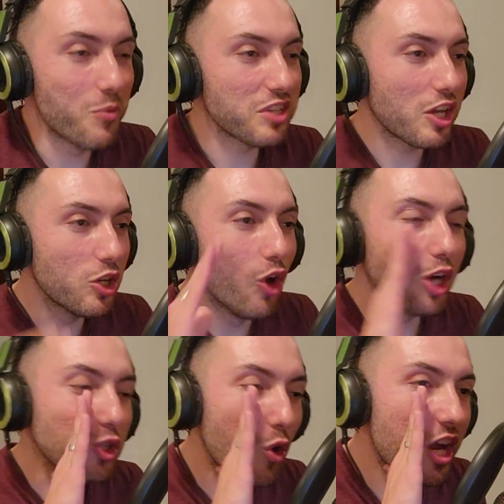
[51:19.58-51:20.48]
say, you're
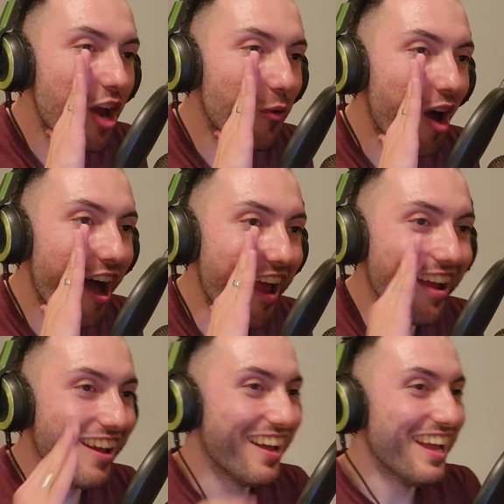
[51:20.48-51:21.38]
not doing it right.
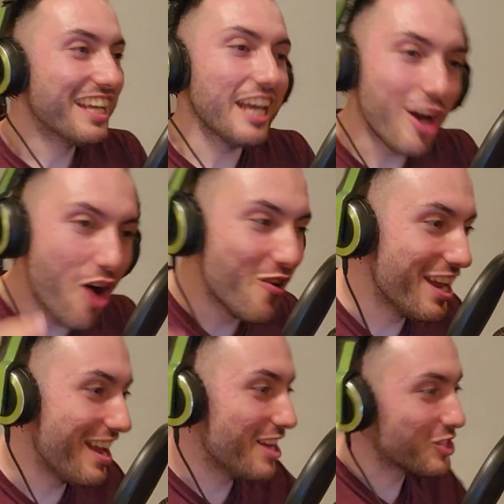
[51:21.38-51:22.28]
Get over
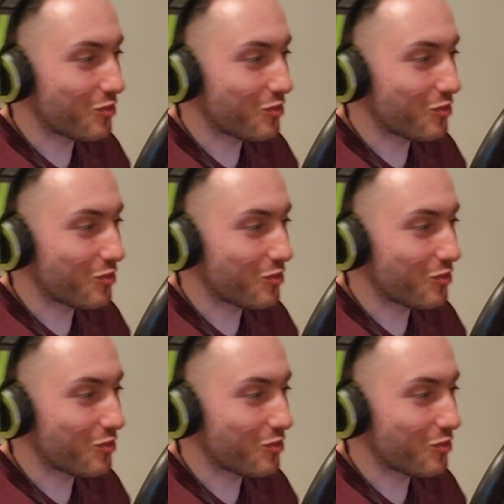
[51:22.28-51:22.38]
here. Just